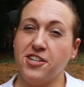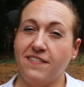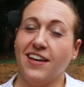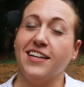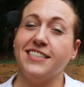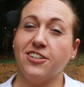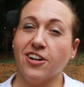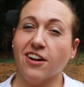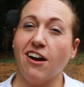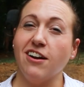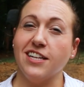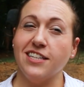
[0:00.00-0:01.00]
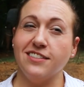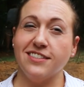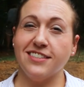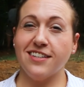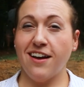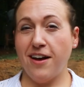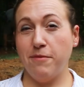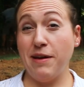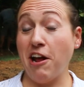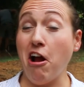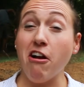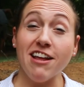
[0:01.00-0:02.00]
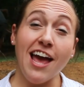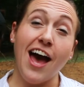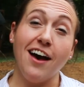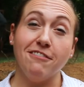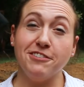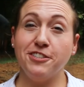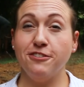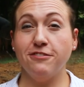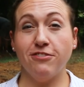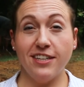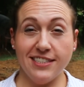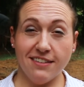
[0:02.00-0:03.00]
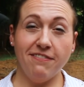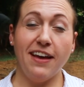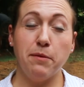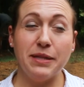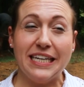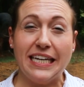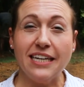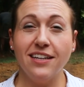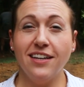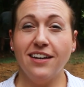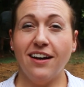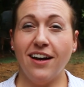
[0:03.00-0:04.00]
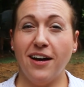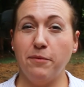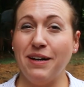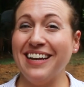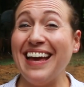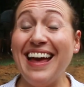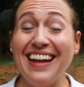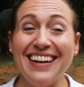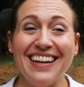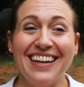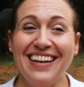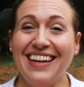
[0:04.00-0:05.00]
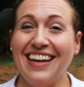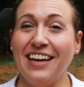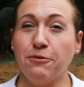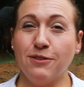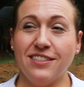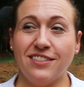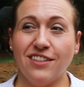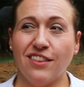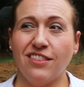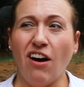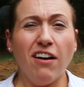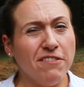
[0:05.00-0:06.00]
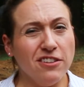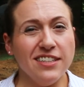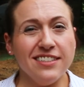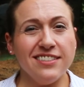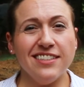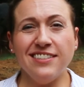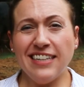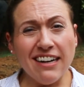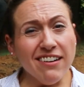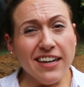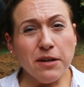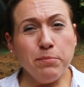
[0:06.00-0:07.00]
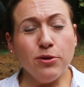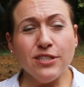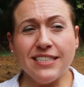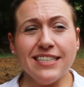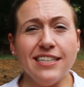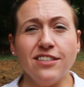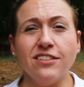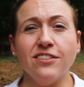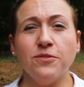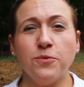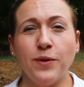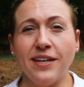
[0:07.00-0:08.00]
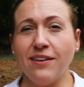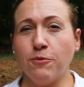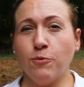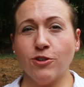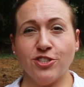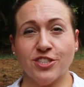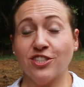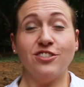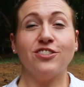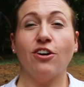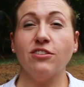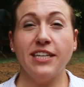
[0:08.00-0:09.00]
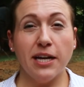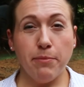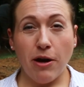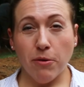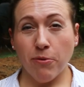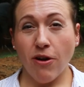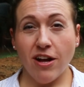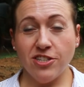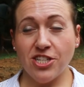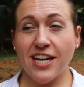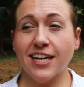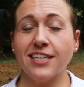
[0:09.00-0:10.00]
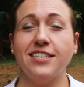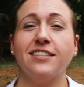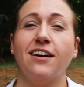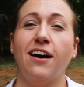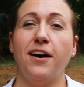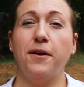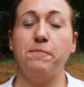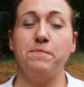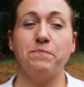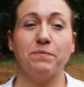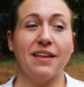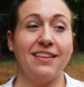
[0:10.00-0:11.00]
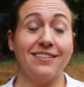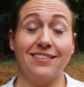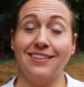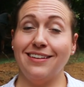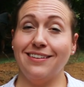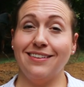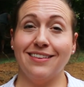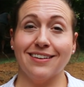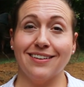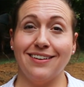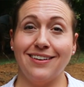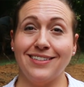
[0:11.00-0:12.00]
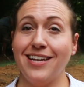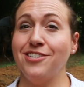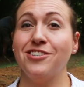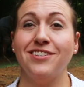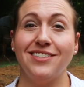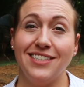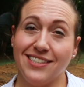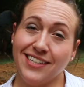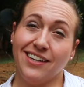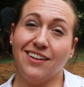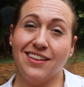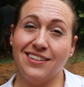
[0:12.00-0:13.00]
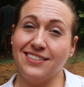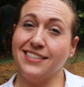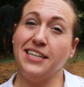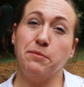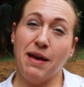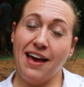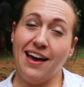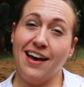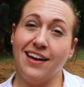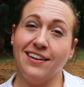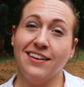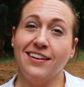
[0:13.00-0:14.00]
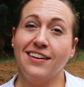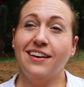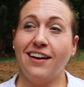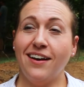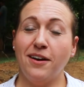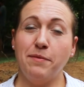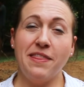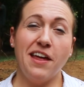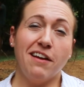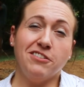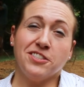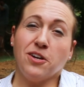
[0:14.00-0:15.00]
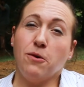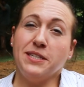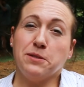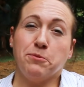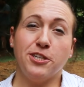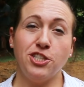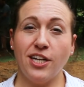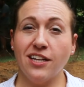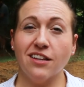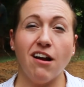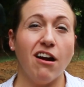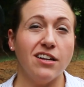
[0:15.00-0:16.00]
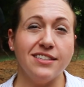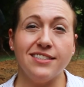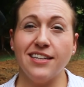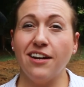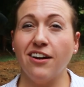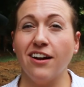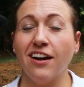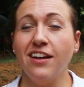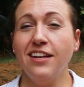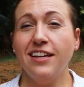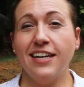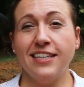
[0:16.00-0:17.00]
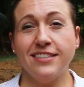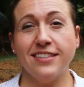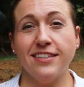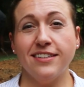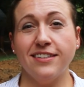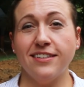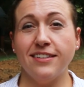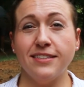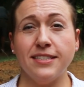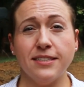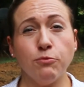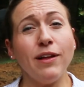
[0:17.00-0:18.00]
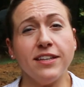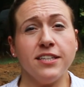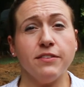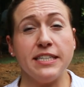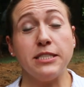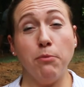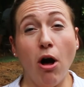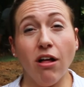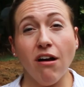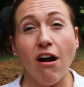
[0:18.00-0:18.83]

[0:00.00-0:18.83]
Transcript: JVI Secret Gardens, um, and I already have to friends and family. Um, again, it was the thoughtfulness that Derek puts in when we're just consulting about a project, um, the, the attention to detail that his team had, um, and then I've just always appreciated the garden center. It's a, it's a relatively small